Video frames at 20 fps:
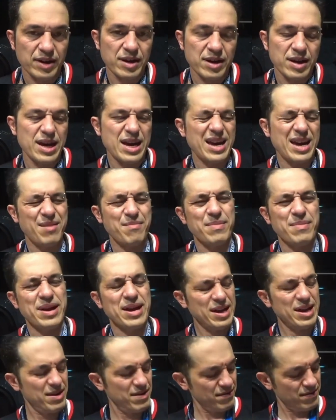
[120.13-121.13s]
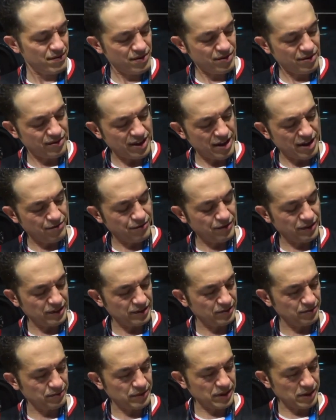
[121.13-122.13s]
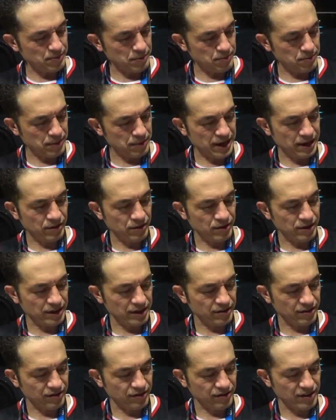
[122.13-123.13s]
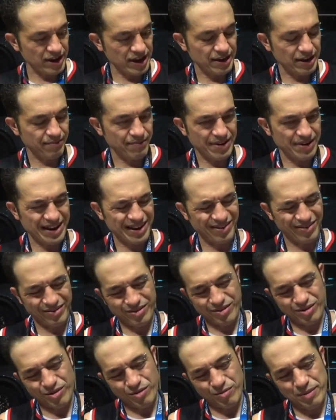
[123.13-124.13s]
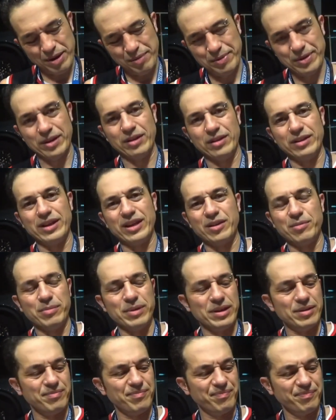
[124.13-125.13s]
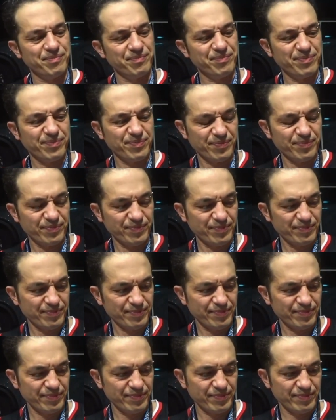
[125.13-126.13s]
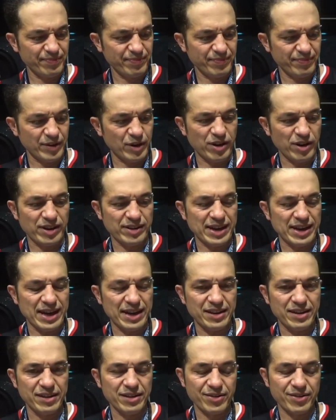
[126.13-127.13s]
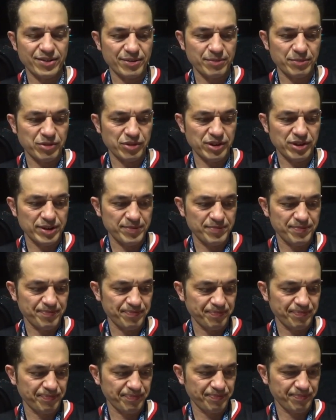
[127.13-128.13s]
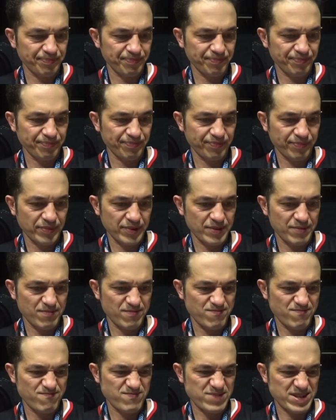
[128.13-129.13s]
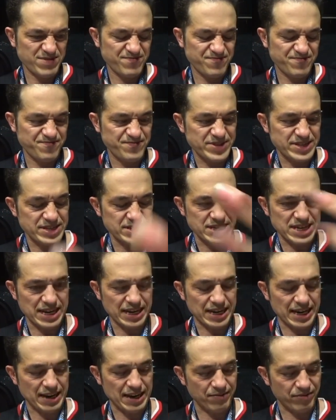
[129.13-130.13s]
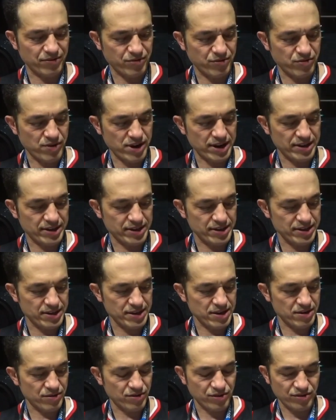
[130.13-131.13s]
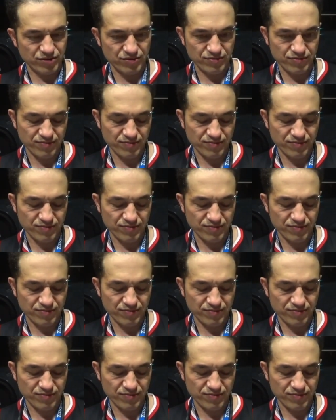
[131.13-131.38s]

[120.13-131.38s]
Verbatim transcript: Yeah, man, there's definitely some type of pain on the inside. I don't know, maybe a ligament or a tendon or some shit. I feel like I have strength in there, just